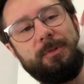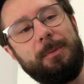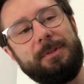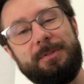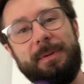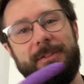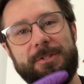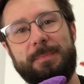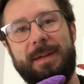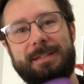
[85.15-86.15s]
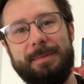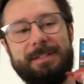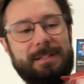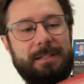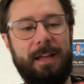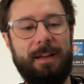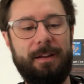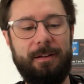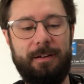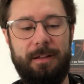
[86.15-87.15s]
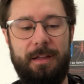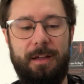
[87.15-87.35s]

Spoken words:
so I'm assuming there's specimens inside here.